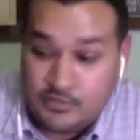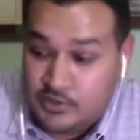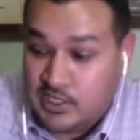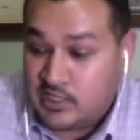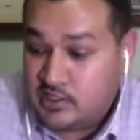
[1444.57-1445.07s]

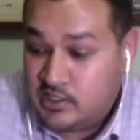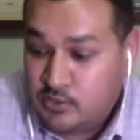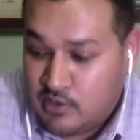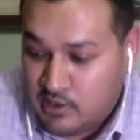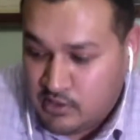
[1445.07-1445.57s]
you got the
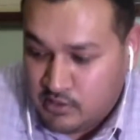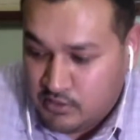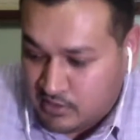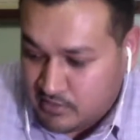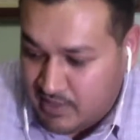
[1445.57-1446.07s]
QR code
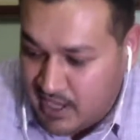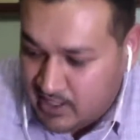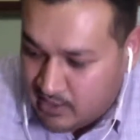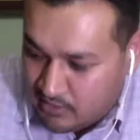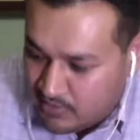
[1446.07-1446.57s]
on the
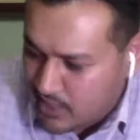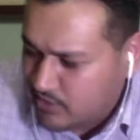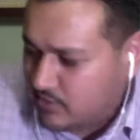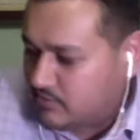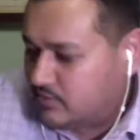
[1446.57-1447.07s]
back. Oh, I don't.